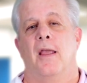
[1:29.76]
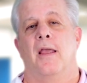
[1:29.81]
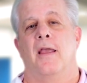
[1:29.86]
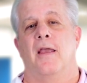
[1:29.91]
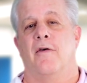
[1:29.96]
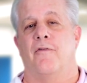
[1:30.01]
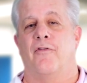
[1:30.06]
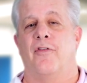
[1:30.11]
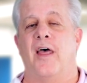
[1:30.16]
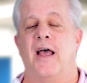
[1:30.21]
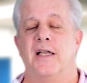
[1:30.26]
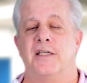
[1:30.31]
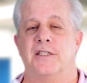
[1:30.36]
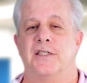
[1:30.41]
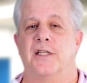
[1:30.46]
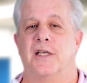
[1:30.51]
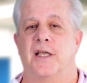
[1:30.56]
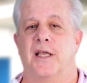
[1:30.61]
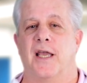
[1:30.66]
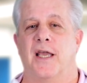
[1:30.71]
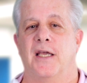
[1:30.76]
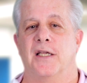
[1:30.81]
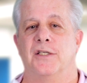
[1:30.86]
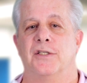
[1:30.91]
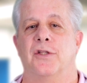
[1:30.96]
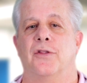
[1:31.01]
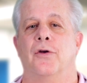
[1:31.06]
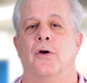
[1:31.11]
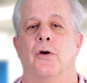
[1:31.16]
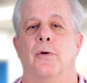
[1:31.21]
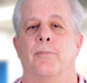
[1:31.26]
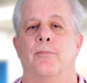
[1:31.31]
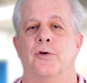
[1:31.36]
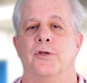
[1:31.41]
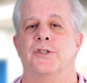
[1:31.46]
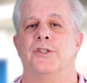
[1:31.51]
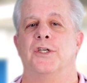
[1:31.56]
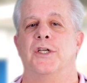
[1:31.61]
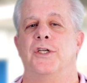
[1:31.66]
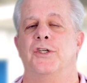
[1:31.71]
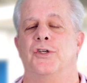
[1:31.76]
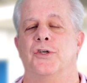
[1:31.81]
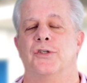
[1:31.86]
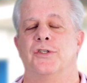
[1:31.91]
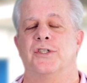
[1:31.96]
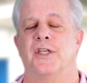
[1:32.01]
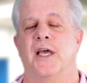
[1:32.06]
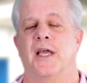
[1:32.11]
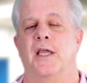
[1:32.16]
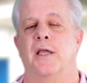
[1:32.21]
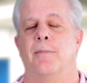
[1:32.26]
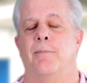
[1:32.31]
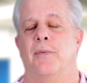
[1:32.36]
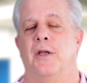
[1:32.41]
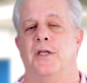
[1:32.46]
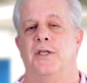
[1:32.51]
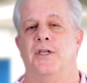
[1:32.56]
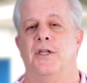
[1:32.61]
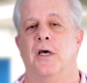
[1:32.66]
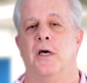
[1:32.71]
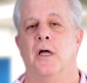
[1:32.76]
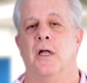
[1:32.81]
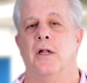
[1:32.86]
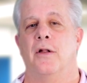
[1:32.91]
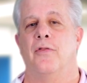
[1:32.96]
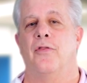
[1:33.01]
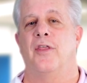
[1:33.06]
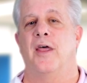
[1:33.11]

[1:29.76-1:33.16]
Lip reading: If that's the case, there are procedures that can be done